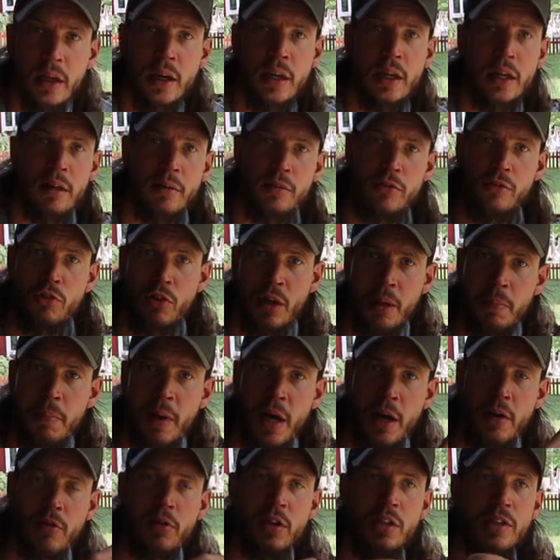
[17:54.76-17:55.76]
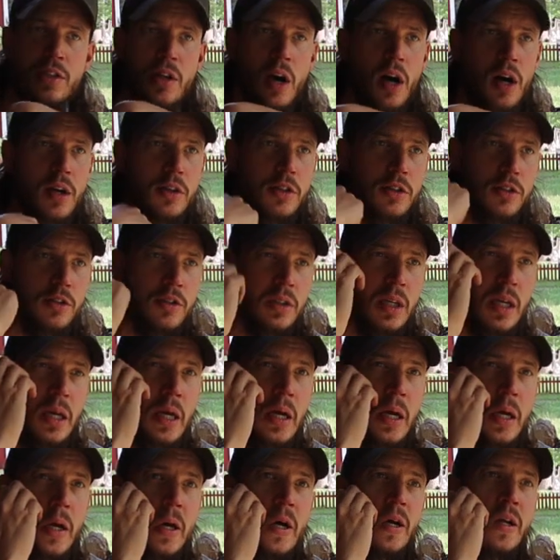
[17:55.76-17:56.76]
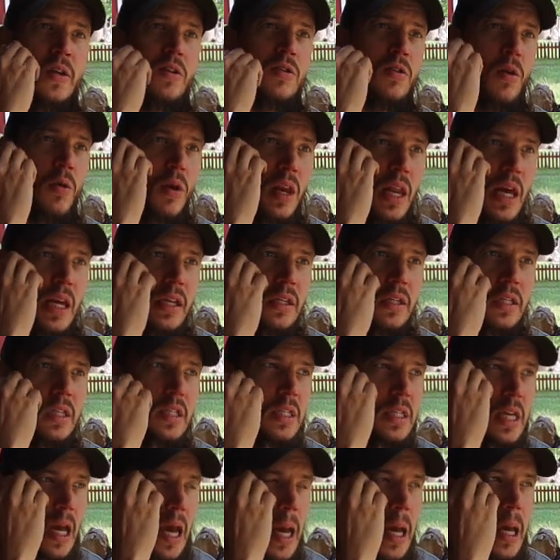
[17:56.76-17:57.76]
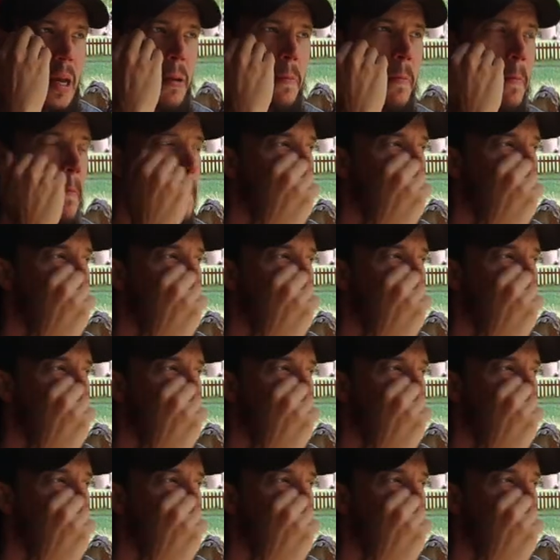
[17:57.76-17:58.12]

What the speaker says: in 3 battery charges. So let's say